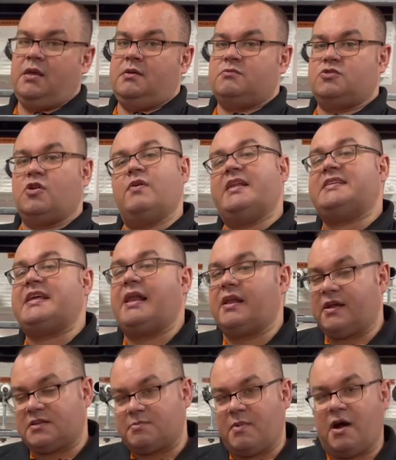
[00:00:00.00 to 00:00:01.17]
It's not really telling
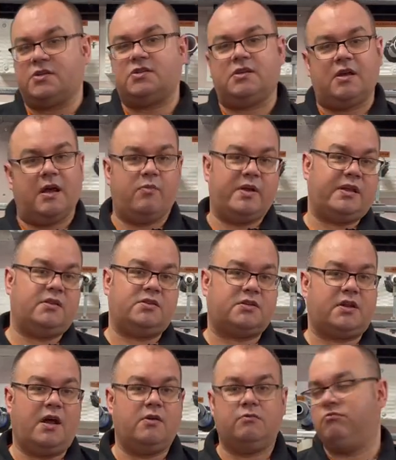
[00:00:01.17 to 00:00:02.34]
us much, and we can just
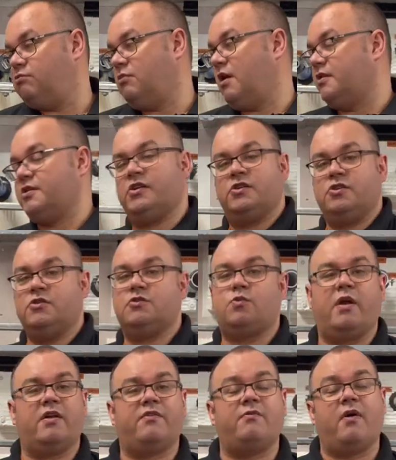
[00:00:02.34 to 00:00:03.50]
go, well, you can use
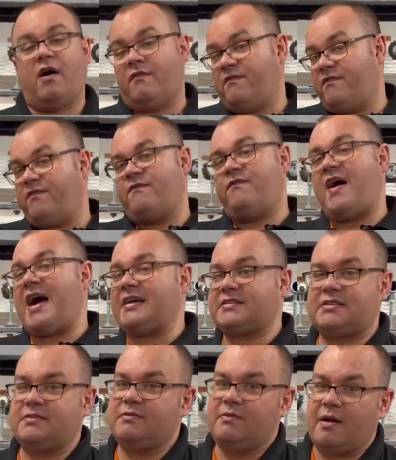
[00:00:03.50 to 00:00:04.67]
one of our
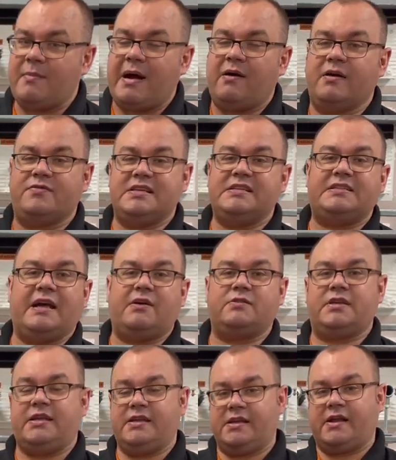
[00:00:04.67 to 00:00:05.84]
vast amount of details,
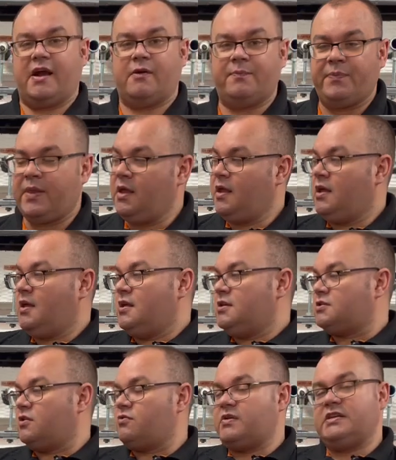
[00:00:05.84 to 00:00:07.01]
here you go.
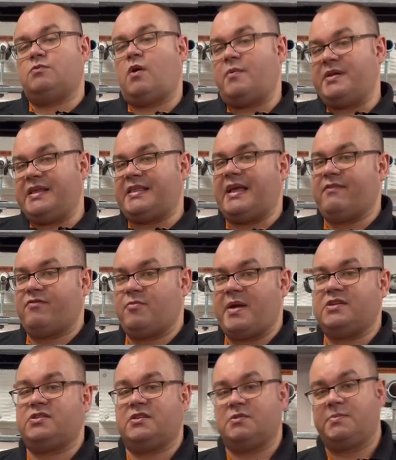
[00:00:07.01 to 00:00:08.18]
So the reason why we need that
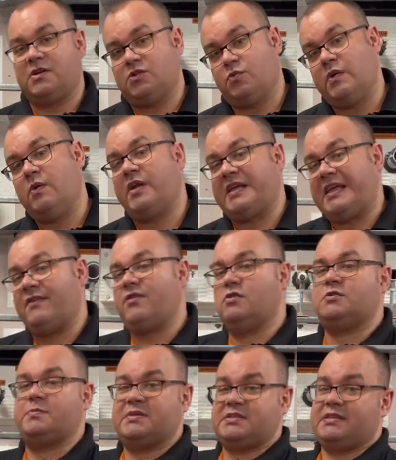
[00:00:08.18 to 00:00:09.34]
information is because we want to give you
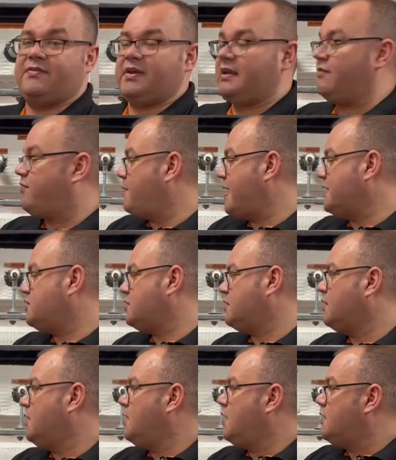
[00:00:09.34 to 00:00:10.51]
specific information.
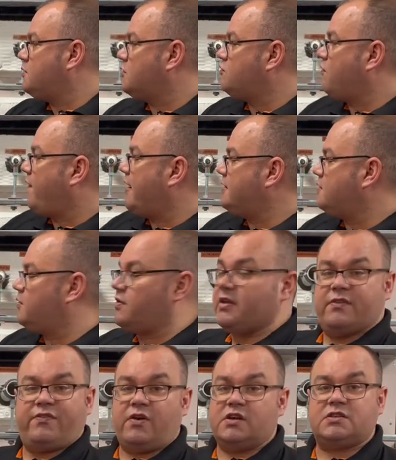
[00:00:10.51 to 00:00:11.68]
So it's vital
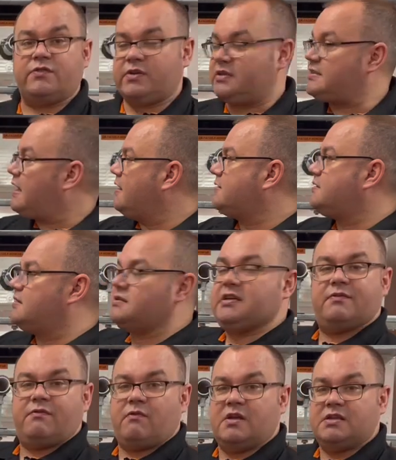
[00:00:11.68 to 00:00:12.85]
that first of all you tell us, is it
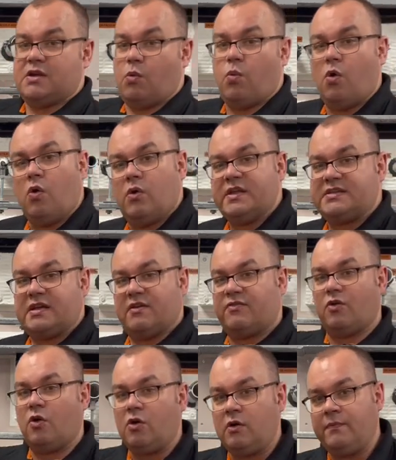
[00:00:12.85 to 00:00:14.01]
a wall, is it a
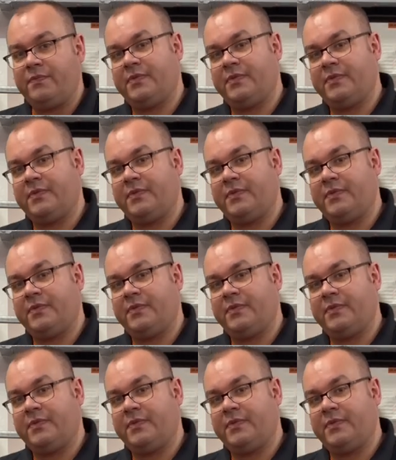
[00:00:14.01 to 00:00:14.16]
floor?